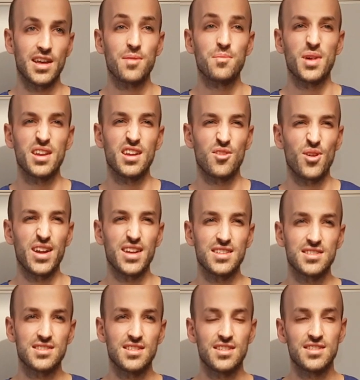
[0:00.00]
that many
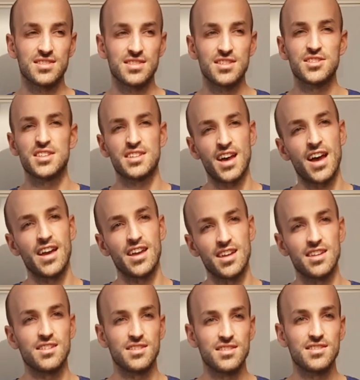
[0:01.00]
grains. There's
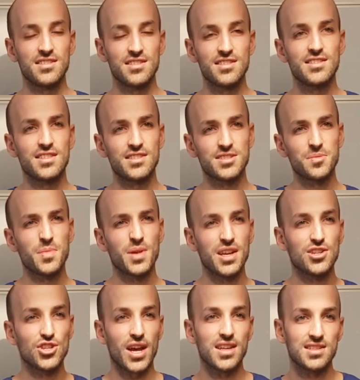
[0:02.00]
a
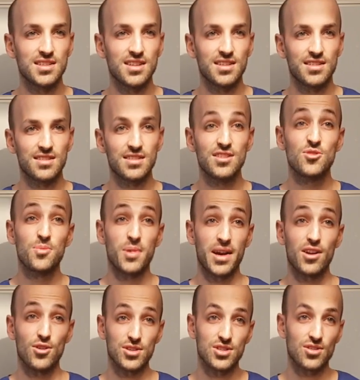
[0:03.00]
big chance that you
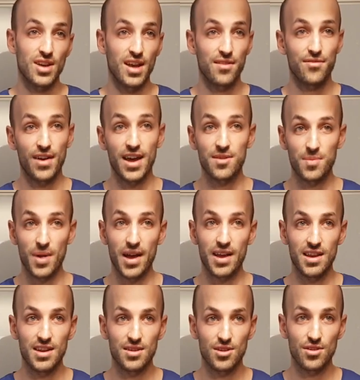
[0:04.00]
might also get fat by
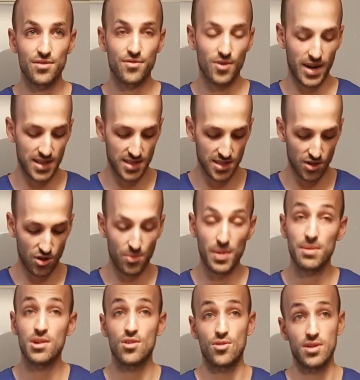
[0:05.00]
eating a lot of grains, or
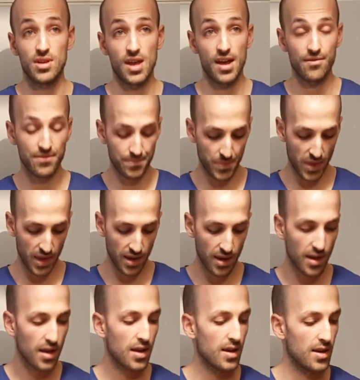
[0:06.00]
maybe you already have.
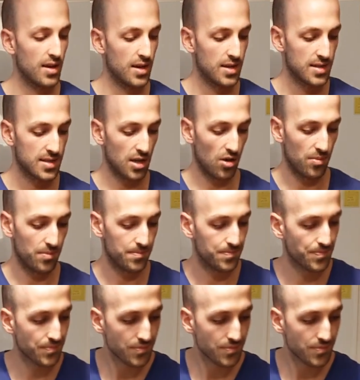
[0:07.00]
So,